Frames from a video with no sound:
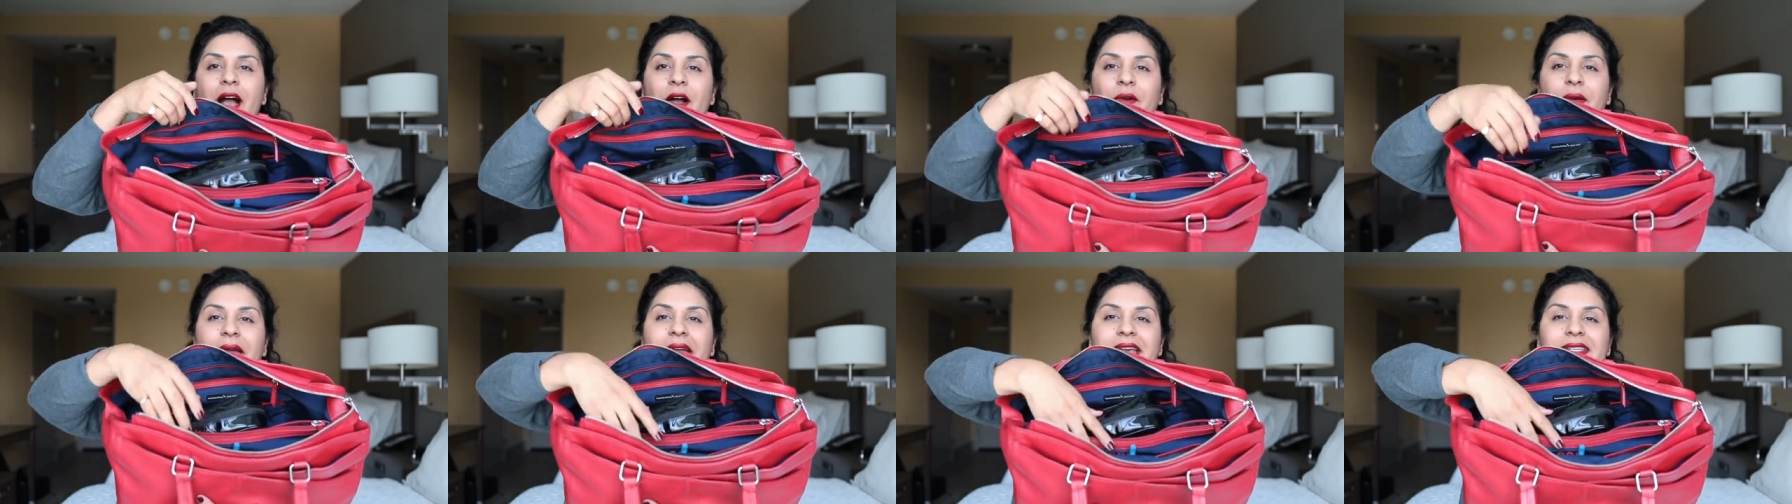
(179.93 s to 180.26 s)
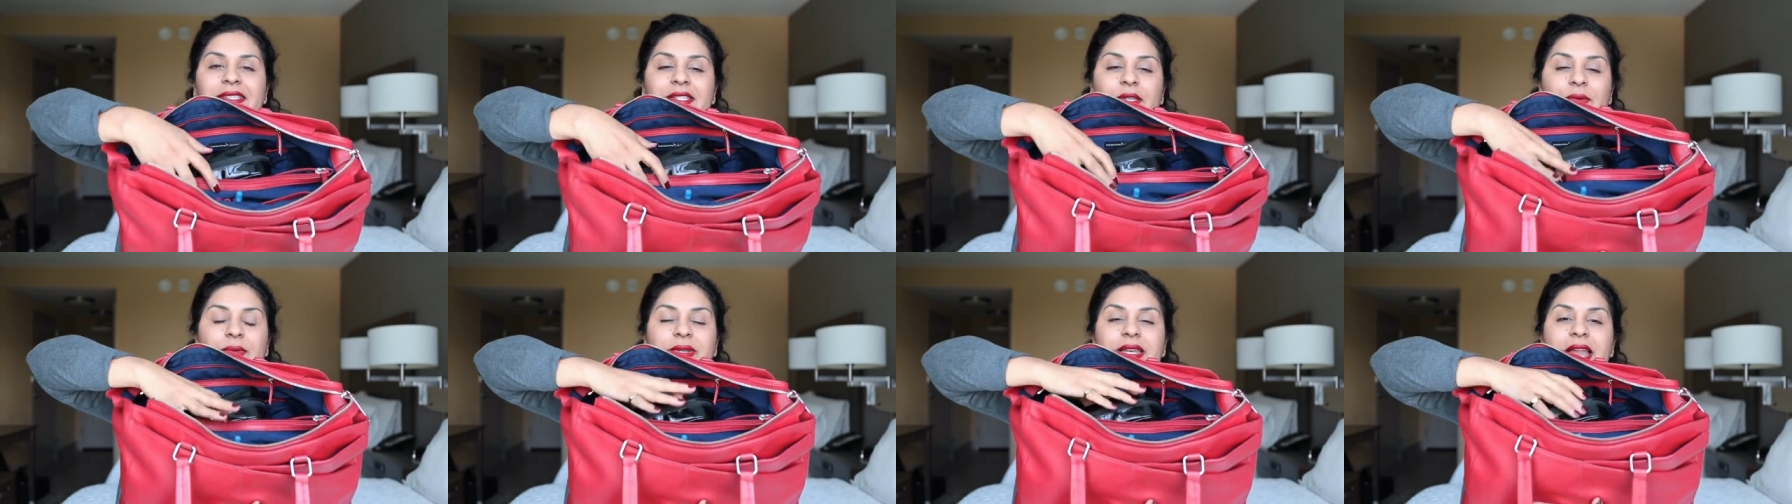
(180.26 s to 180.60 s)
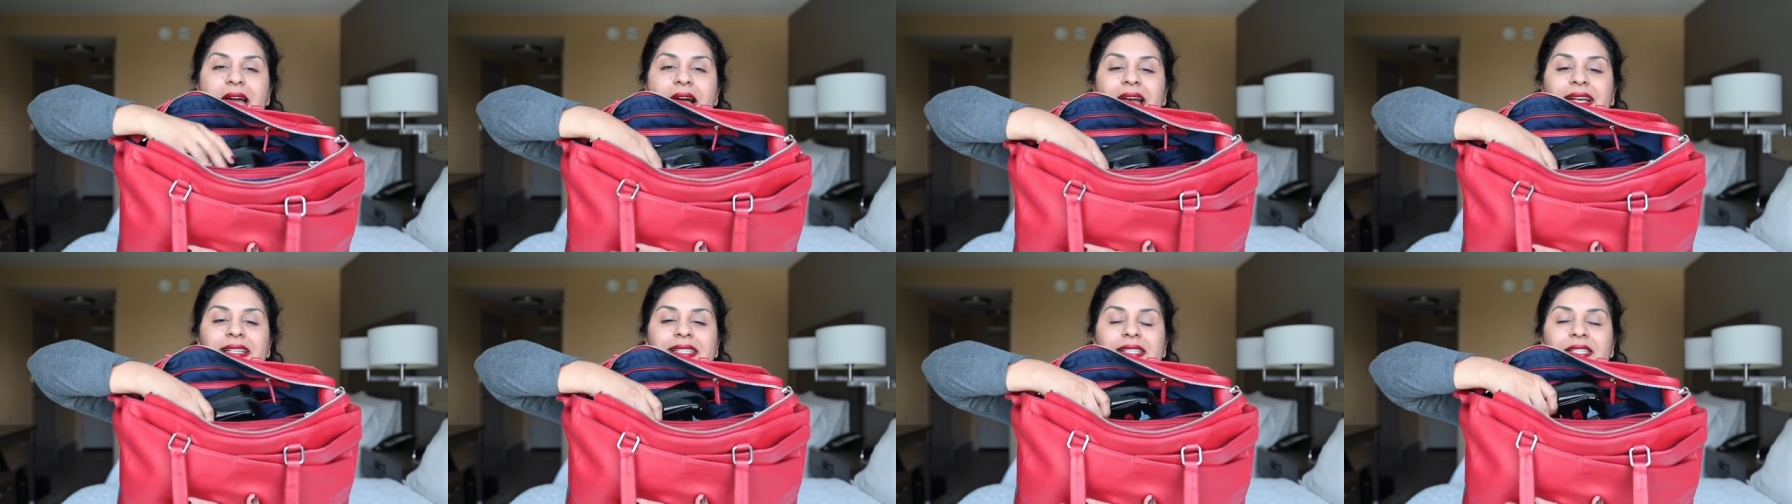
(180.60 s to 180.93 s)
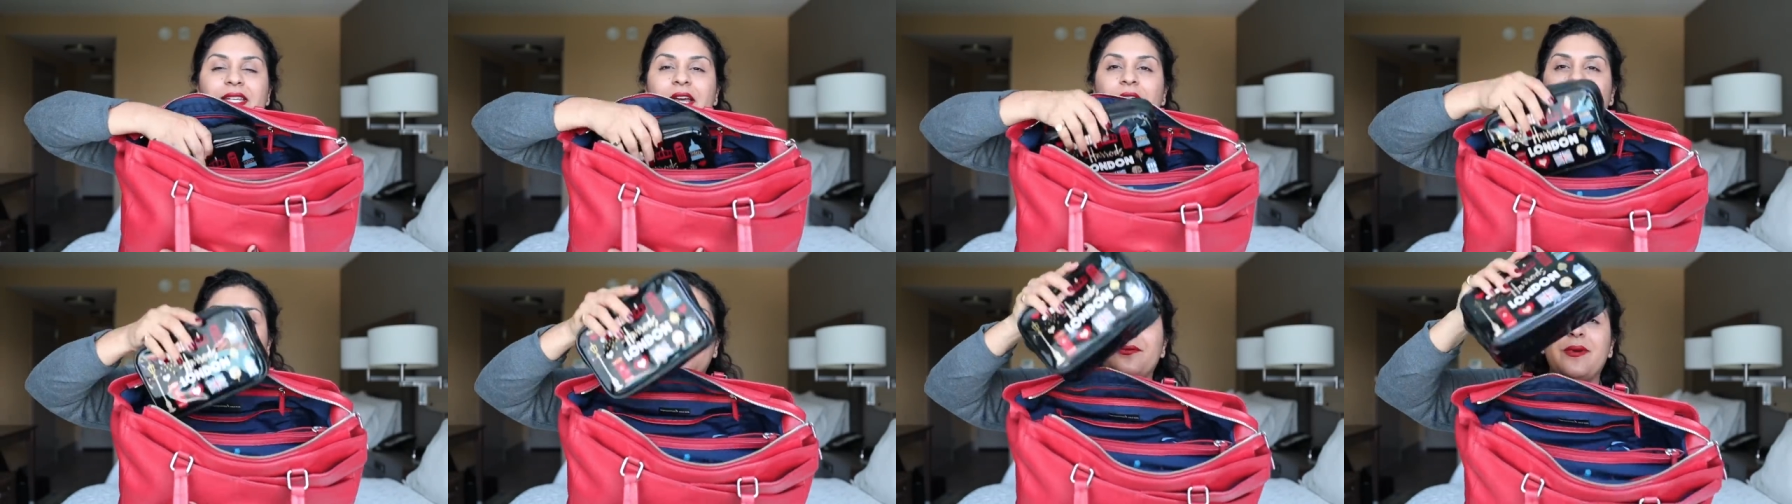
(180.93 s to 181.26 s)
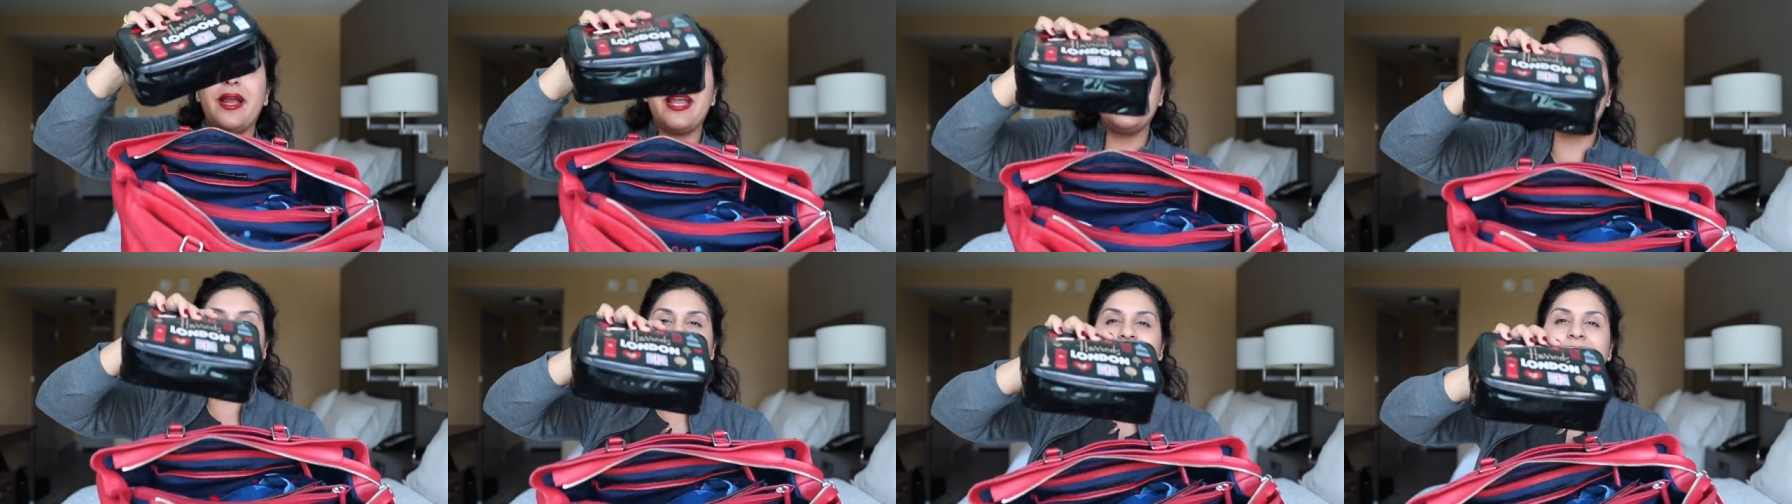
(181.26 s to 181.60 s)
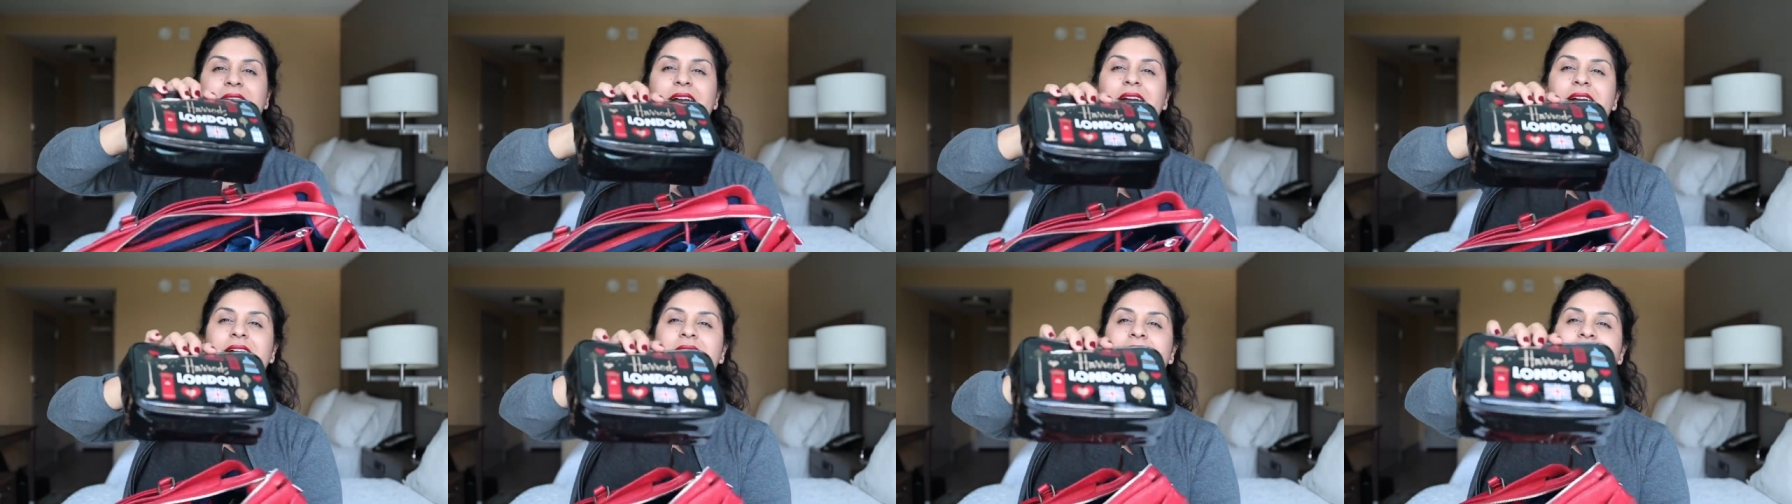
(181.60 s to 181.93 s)
Okay, so next right
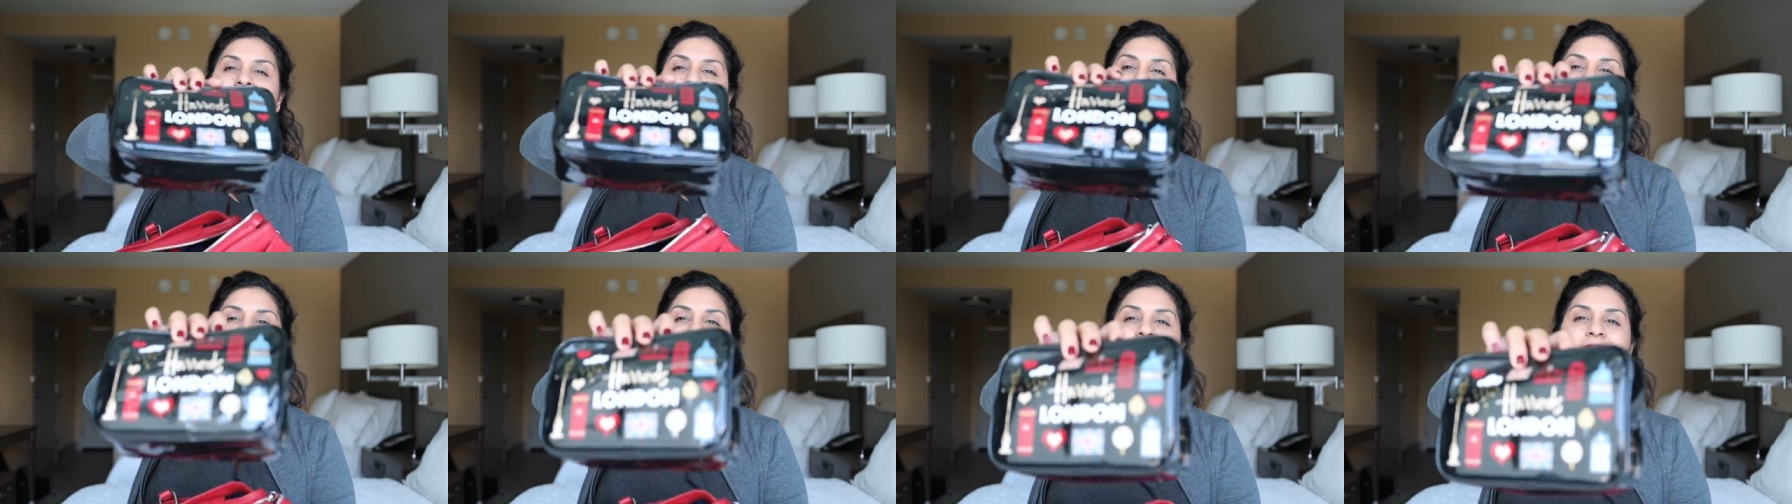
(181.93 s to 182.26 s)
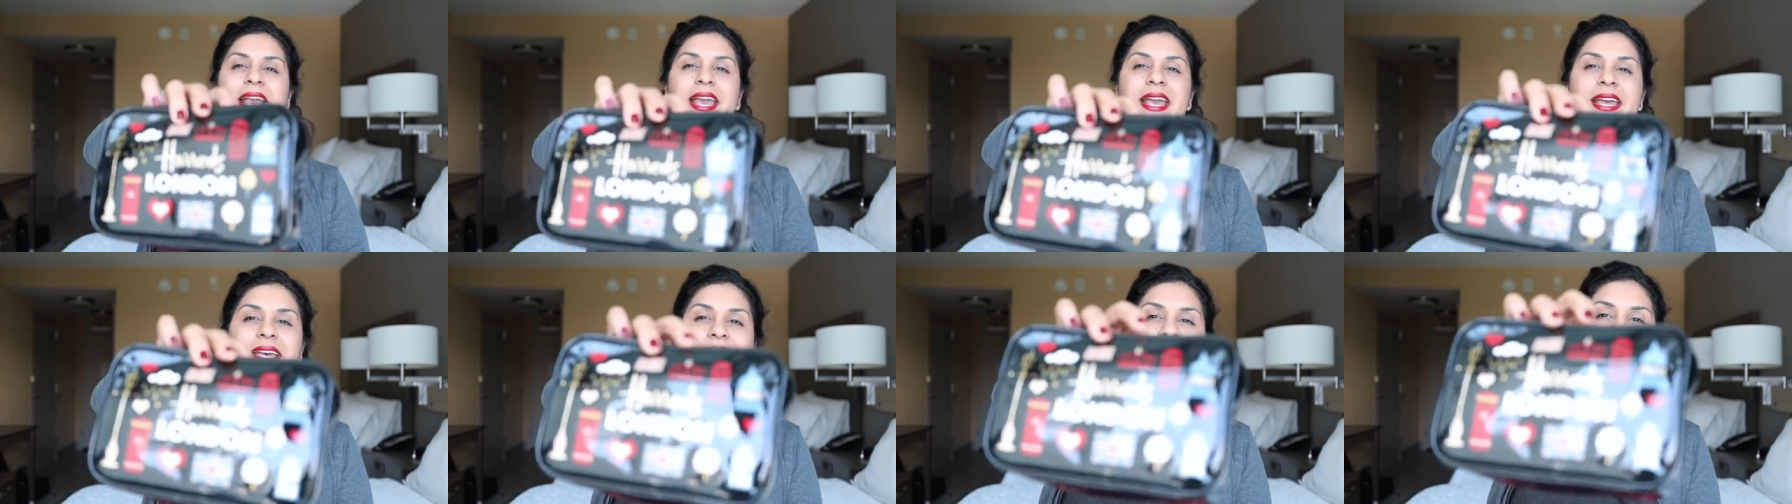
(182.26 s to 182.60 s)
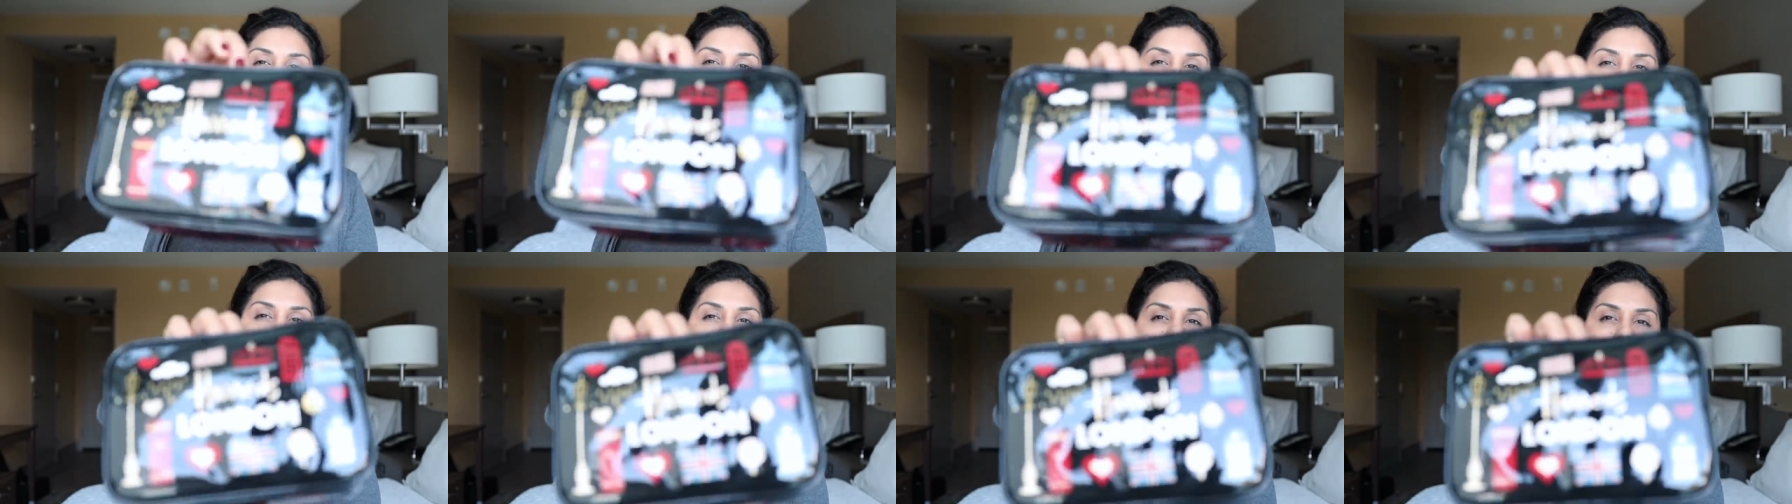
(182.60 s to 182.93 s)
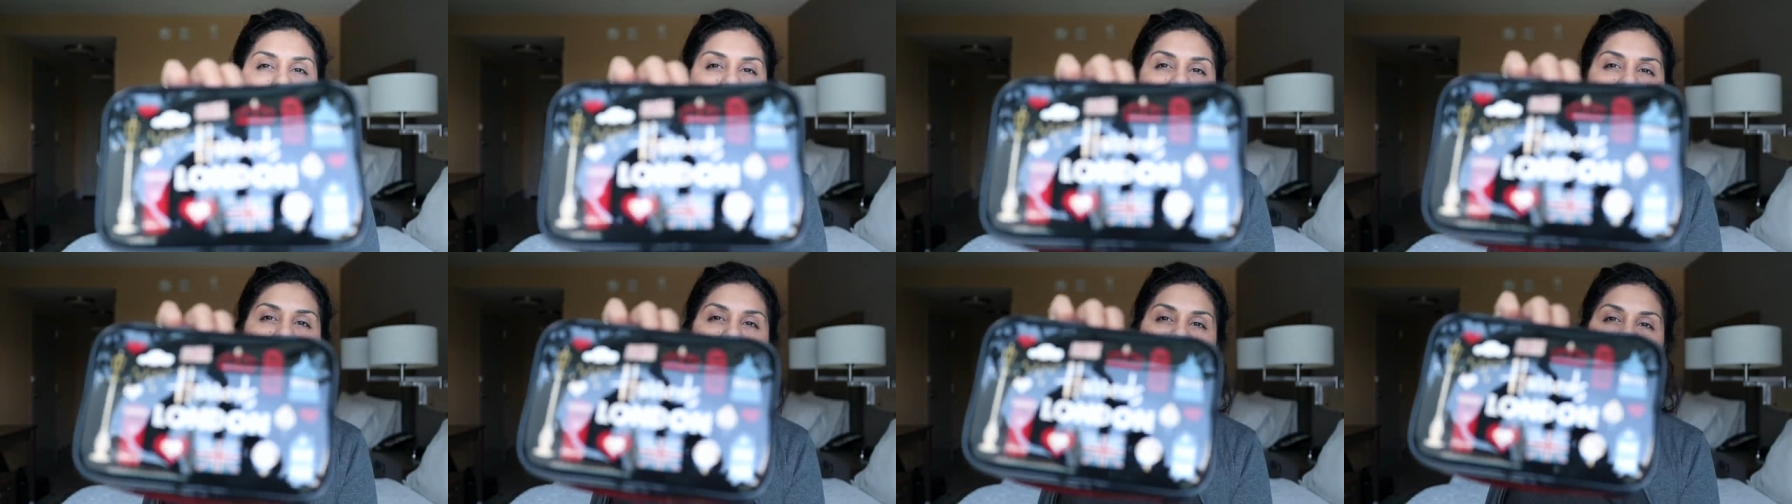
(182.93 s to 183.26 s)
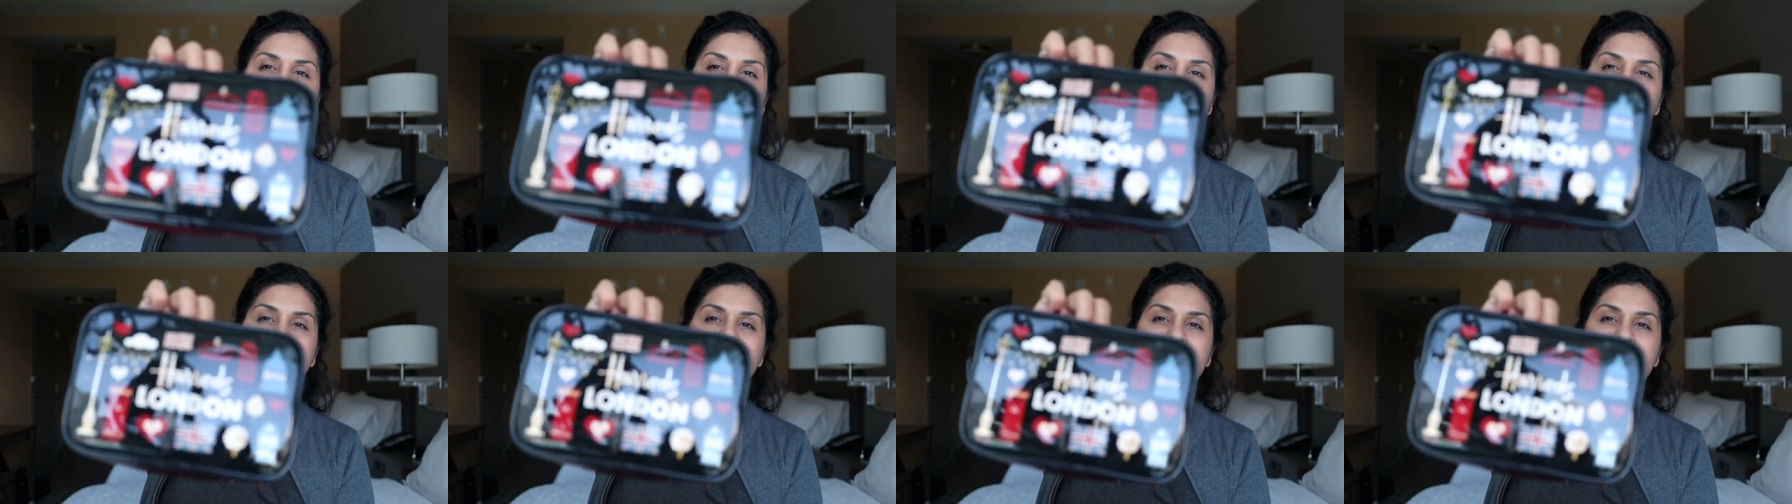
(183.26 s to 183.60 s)
here is my makeup